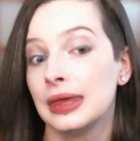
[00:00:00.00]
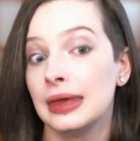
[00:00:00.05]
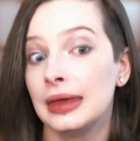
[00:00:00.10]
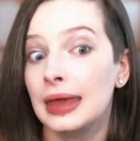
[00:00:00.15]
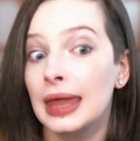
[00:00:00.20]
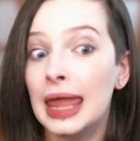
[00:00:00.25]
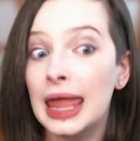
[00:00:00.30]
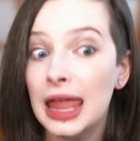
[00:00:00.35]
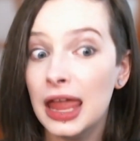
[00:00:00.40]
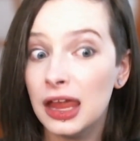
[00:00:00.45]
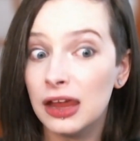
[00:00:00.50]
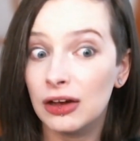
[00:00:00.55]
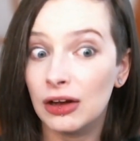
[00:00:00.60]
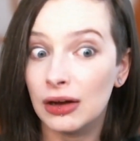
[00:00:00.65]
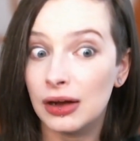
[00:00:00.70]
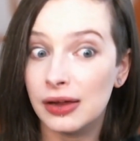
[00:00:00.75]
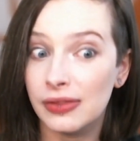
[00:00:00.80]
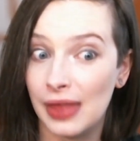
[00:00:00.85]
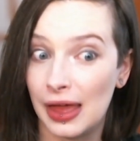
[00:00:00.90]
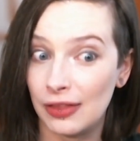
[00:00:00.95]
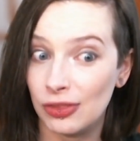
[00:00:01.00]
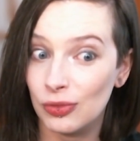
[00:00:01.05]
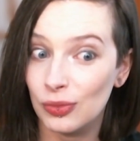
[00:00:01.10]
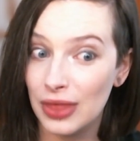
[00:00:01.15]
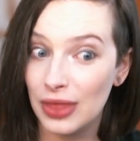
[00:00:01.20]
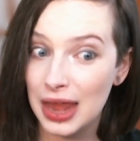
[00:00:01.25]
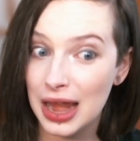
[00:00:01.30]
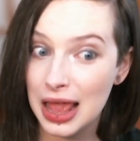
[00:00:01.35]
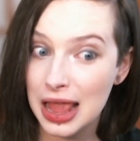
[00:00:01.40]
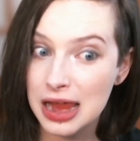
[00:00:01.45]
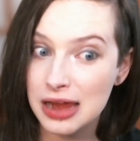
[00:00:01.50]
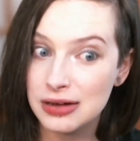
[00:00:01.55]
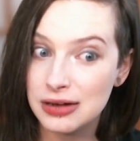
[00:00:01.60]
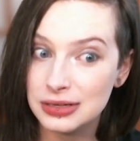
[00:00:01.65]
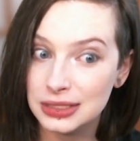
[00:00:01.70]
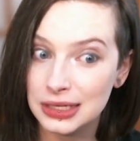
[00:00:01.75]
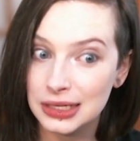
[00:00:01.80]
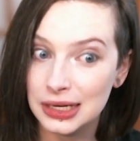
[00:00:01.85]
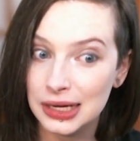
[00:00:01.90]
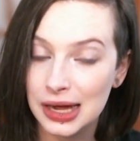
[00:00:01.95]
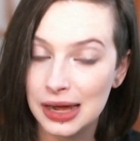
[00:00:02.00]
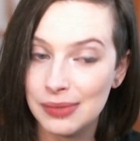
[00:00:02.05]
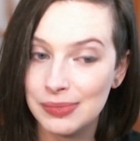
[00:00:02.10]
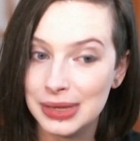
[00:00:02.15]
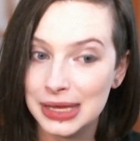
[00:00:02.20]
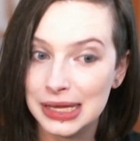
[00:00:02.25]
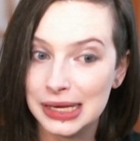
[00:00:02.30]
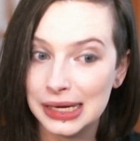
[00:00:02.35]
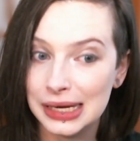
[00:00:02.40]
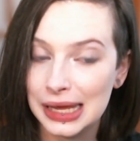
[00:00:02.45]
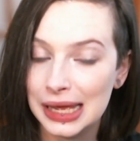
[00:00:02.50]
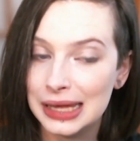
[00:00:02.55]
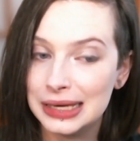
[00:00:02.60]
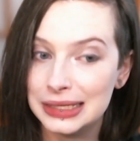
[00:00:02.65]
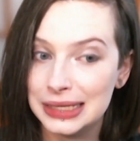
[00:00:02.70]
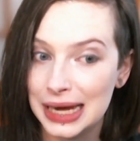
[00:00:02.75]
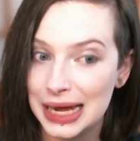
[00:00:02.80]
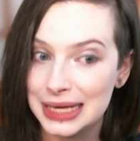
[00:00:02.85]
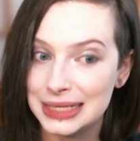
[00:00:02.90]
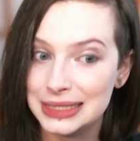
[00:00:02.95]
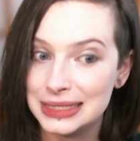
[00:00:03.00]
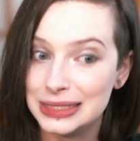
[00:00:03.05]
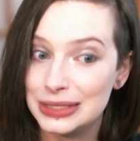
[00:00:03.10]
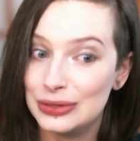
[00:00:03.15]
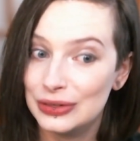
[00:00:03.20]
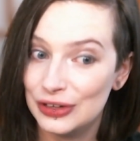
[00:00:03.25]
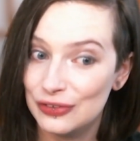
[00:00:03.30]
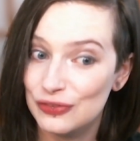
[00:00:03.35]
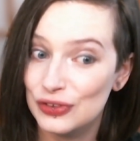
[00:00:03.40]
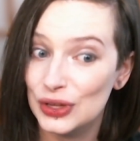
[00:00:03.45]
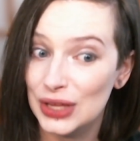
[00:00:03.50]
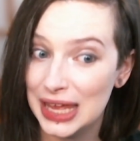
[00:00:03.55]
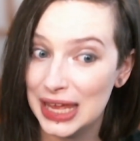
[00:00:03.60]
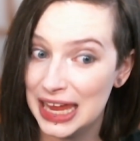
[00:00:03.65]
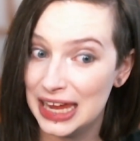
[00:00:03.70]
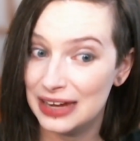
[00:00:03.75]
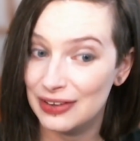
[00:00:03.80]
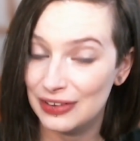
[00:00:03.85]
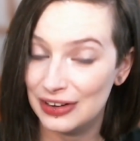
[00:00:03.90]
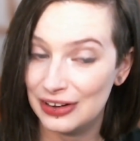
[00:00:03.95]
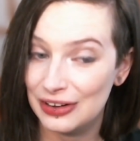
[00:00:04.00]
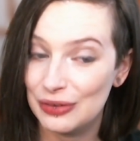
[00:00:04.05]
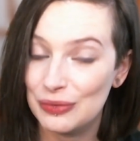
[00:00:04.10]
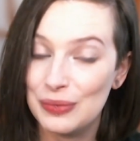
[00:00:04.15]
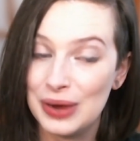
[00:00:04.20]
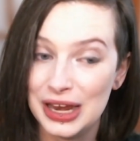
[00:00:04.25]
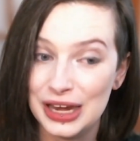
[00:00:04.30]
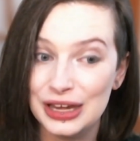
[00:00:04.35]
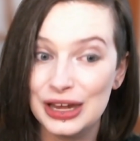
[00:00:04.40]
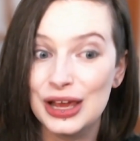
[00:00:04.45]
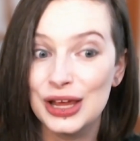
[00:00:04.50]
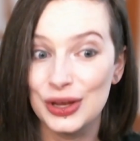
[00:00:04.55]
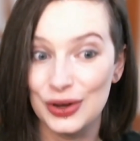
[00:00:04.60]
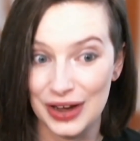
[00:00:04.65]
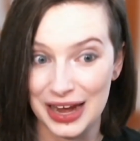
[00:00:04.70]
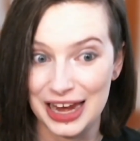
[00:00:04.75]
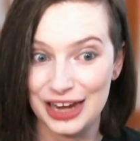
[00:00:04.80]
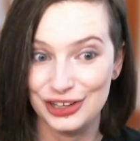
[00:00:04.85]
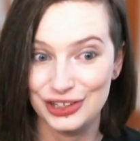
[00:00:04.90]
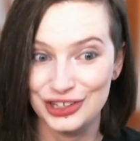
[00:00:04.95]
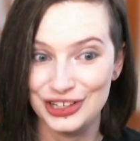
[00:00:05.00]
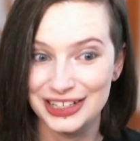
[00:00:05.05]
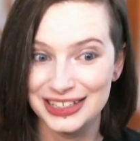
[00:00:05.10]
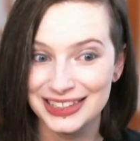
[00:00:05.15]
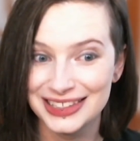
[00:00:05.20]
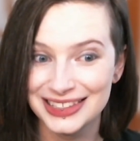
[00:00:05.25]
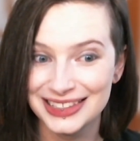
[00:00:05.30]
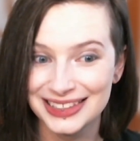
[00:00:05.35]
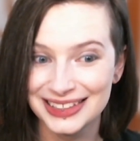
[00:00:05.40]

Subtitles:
Anger, that's where that anger is going to come in. And yes, you can feel anger when you're anxious.